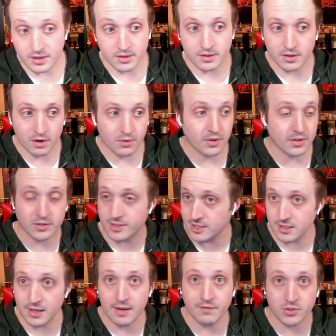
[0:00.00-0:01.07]
you know, the
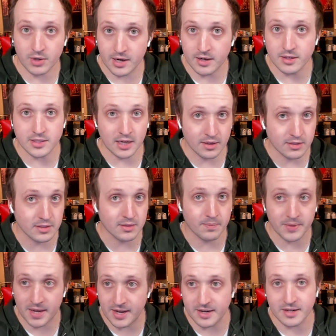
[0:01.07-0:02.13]
slave trader tells him
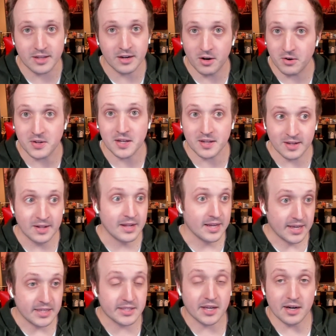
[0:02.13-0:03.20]
that, you know, he,
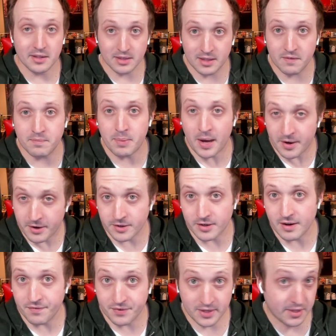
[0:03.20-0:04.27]
he's going to live better
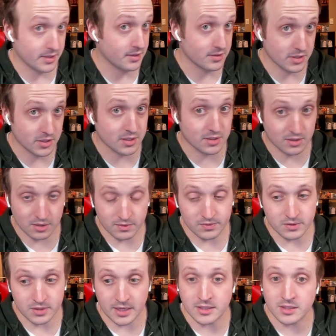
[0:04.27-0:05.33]
if he just
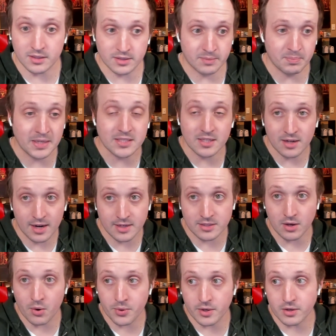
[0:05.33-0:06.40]
gets meets a nice
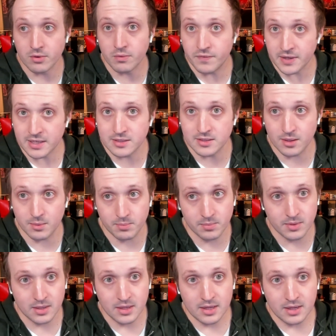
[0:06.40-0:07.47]
owner who feeds him,
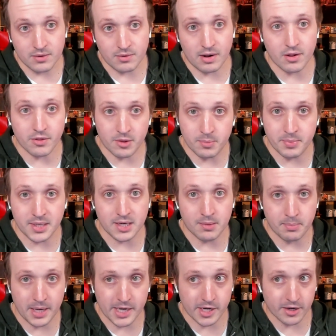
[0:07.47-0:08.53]
rather than being a
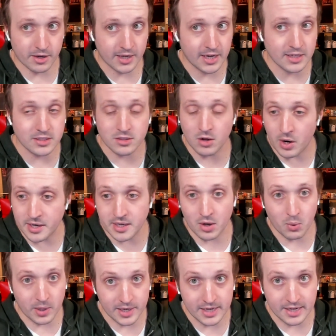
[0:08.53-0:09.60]
beggar. He has no idea
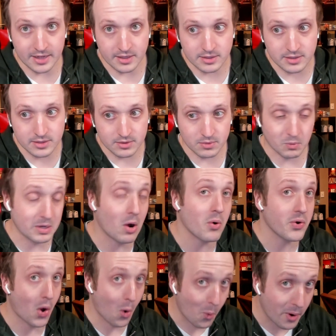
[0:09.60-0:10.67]
where he is. We don't
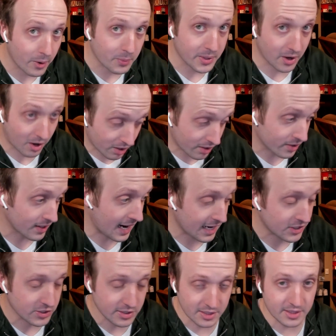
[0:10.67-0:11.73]
know where we are,
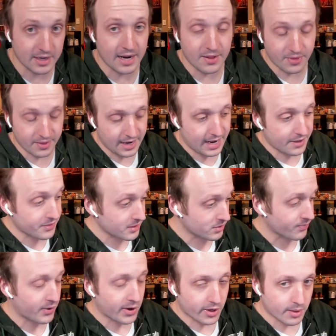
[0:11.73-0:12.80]
actually, and at this
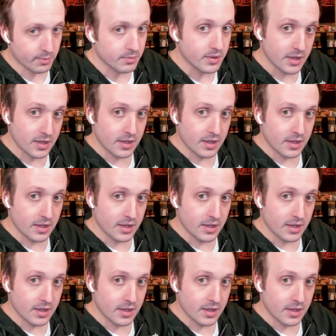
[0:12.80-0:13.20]
farm